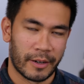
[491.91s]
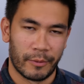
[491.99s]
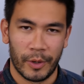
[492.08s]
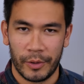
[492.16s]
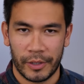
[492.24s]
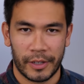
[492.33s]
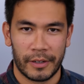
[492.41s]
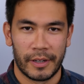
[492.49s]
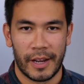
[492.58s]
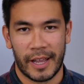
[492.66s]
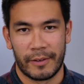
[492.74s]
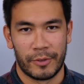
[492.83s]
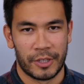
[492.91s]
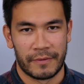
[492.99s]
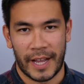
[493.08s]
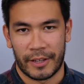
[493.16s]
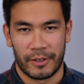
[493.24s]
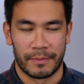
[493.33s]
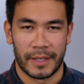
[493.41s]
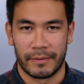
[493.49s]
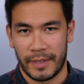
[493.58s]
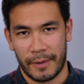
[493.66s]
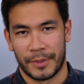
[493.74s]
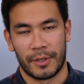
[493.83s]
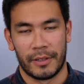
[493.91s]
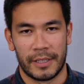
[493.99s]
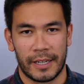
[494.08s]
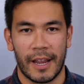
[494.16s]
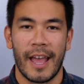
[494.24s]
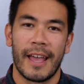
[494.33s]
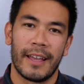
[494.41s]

of roller and it would just vacuum. That was all it did.